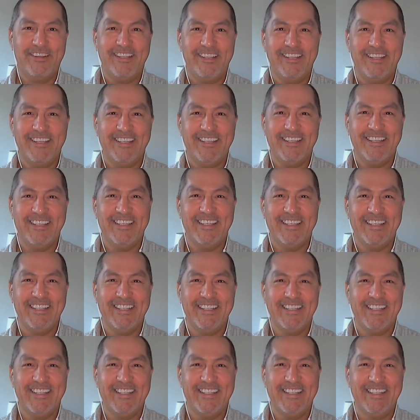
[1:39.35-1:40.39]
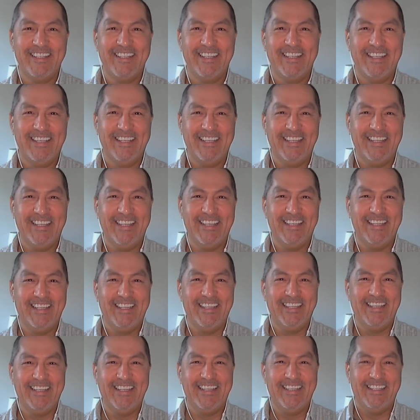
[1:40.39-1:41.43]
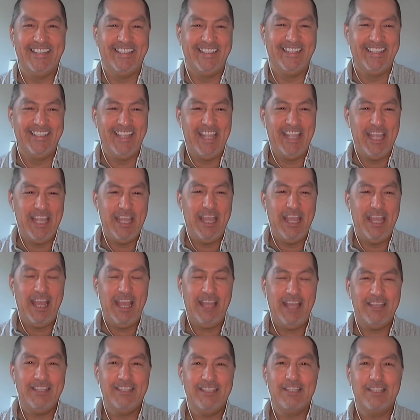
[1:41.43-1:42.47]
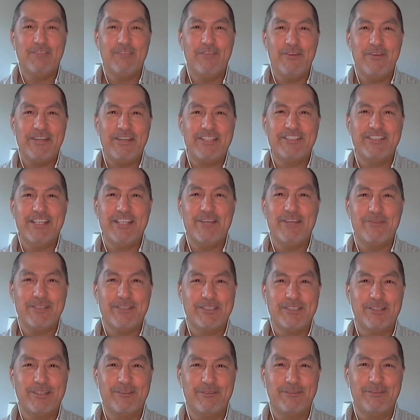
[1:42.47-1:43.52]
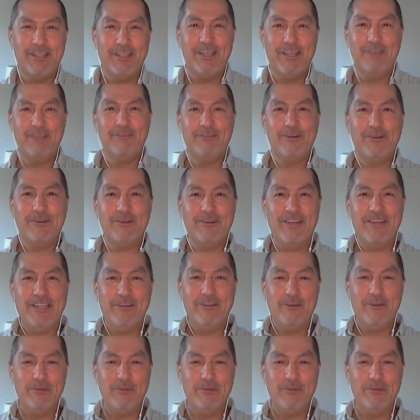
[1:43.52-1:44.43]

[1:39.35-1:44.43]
I yeah. think it's very generous of, of her on her